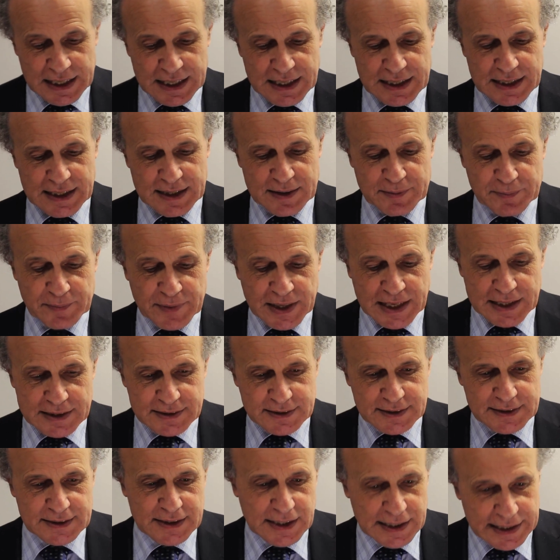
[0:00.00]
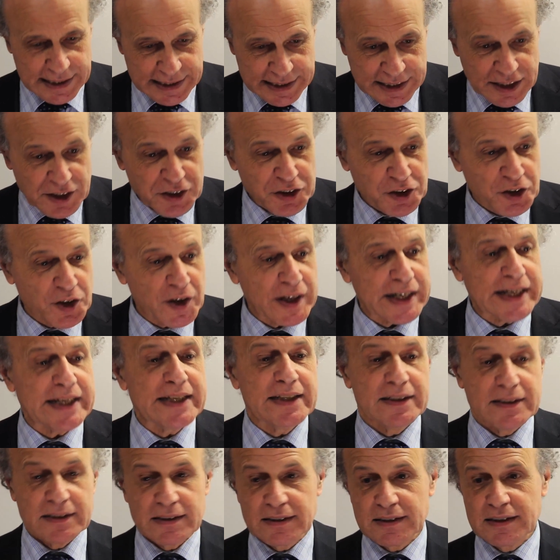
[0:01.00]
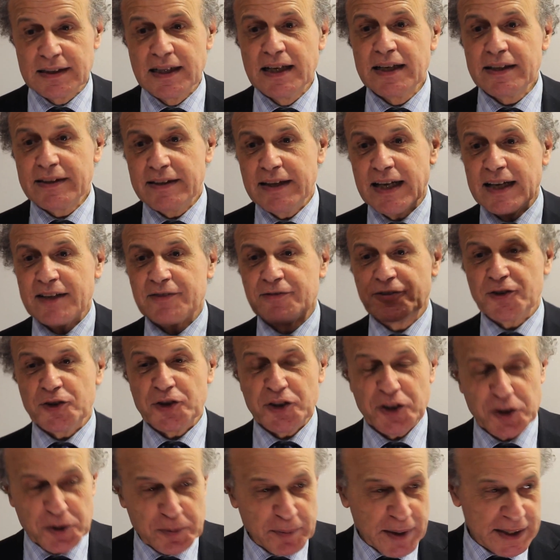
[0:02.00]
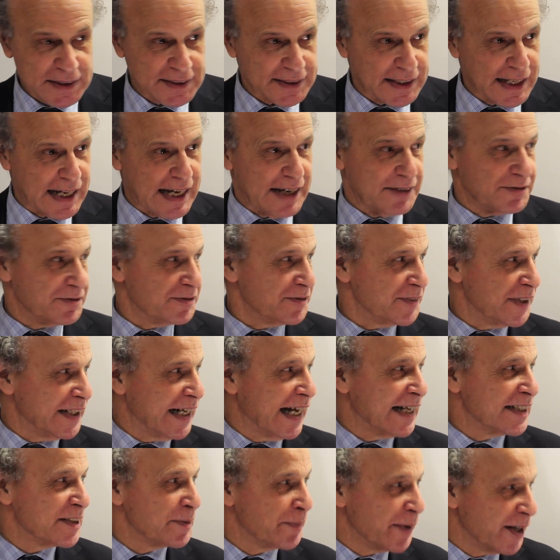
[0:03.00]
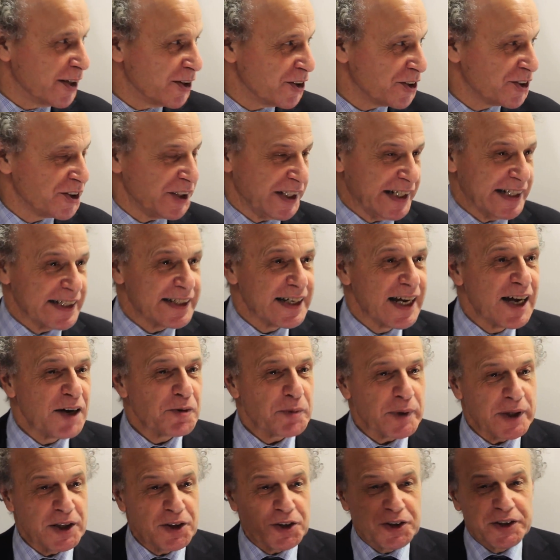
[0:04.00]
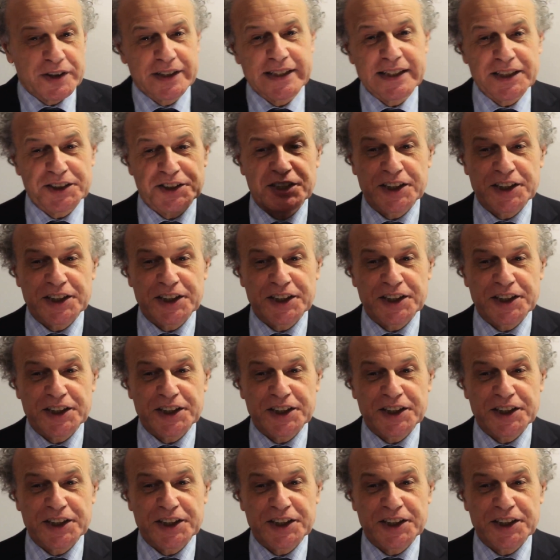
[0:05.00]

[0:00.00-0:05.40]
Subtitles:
and say, you're ill, therefore you must have an antibiotic. We look at each